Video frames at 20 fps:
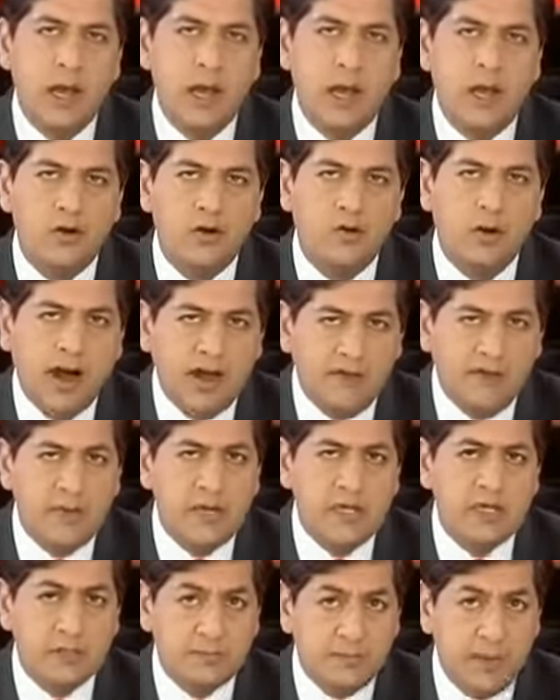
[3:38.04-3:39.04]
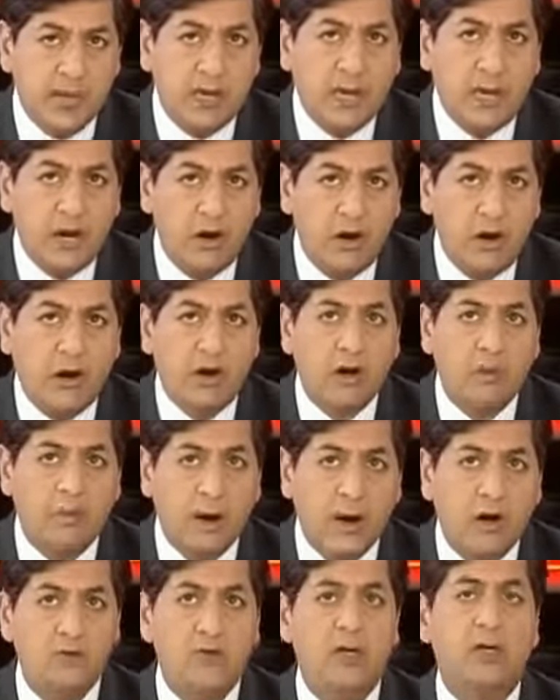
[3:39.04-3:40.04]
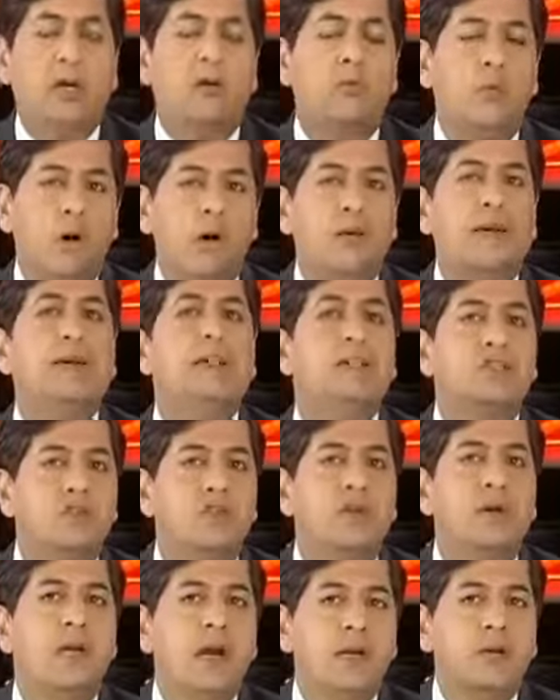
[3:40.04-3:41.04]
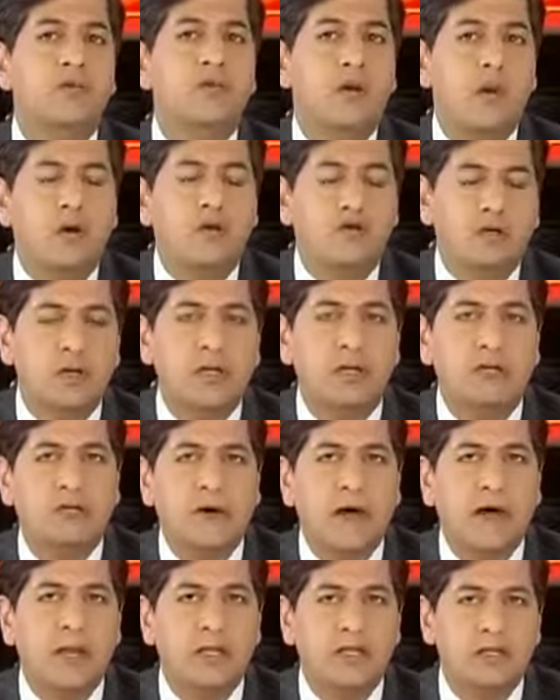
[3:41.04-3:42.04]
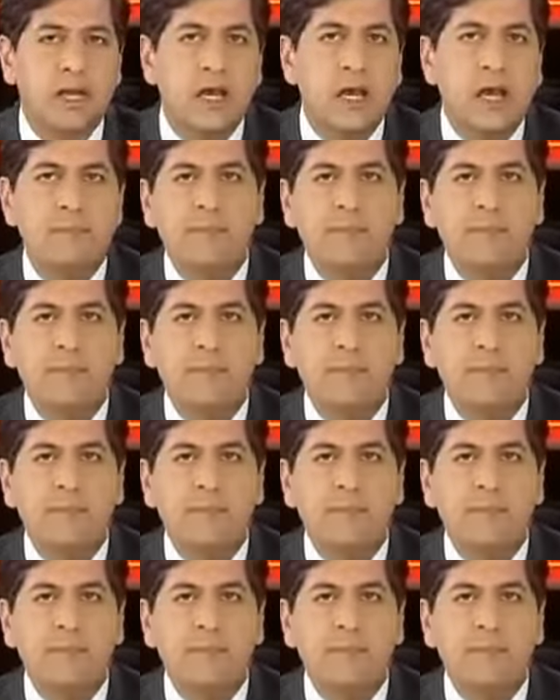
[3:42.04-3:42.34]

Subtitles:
And you have been speaking a lot about it and what needs to be done to counter the violence.